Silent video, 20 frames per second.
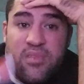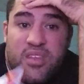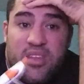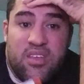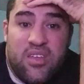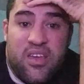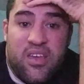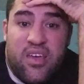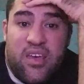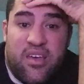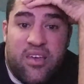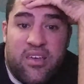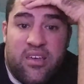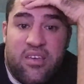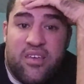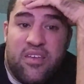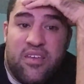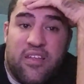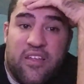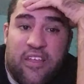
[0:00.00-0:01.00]
Yeah,
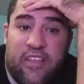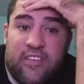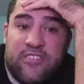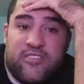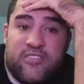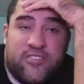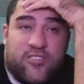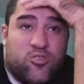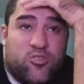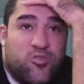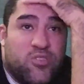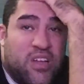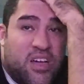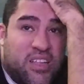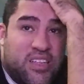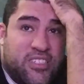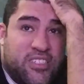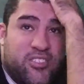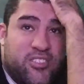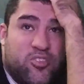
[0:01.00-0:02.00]
do
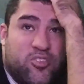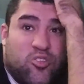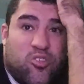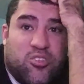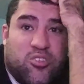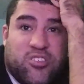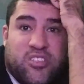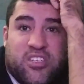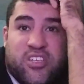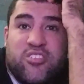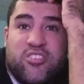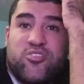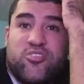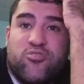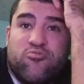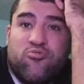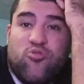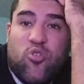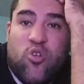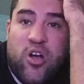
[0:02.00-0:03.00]
not let your dogs get
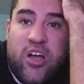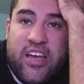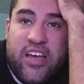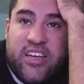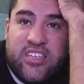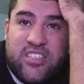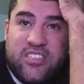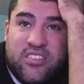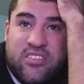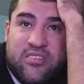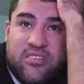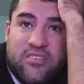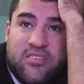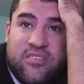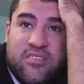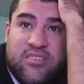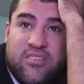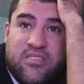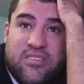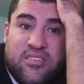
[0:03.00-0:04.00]
your raw eggs,
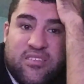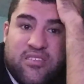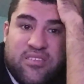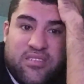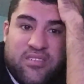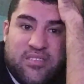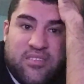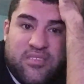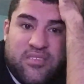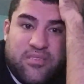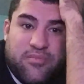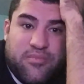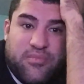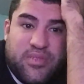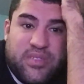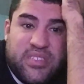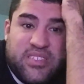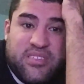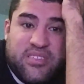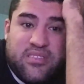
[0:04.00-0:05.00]

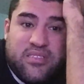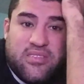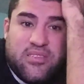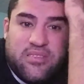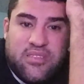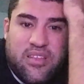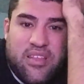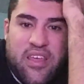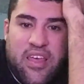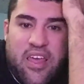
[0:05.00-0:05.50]
please.